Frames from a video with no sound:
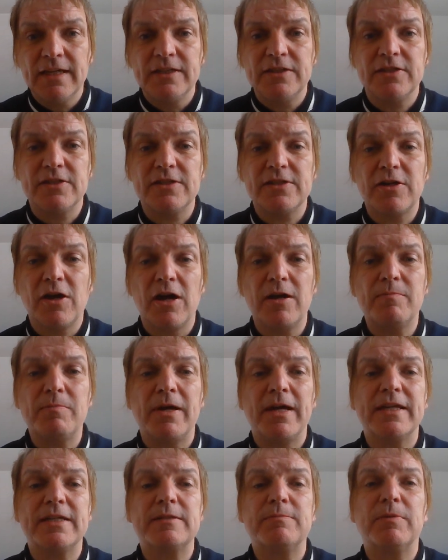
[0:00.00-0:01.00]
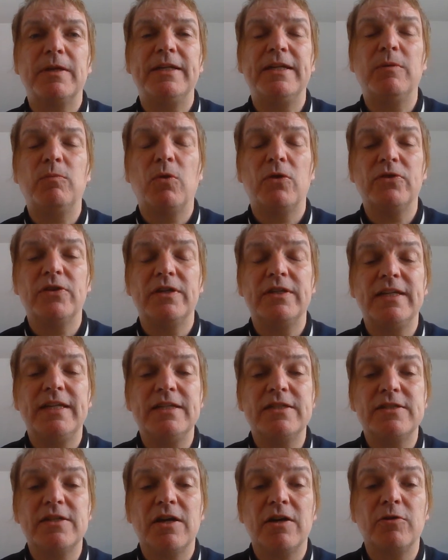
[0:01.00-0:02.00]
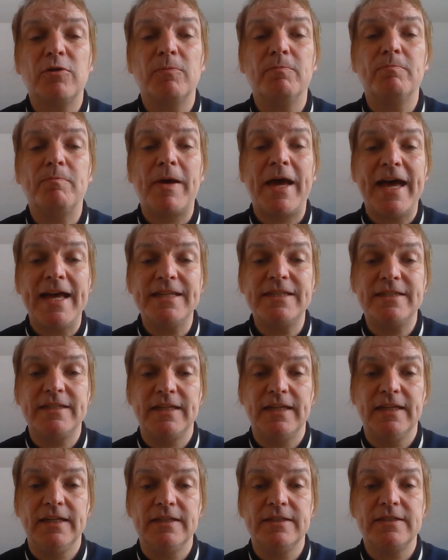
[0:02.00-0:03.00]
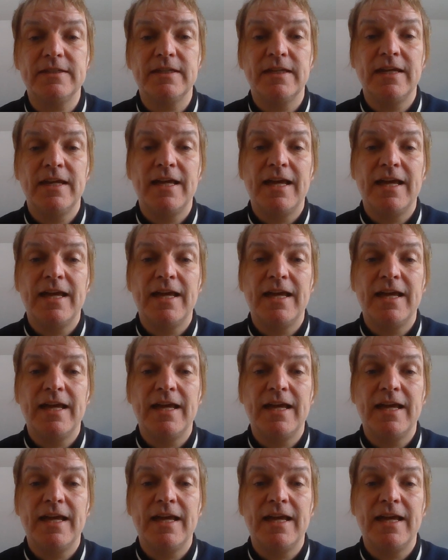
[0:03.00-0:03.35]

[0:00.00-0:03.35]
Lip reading: to start by explaining what their needs are on bad days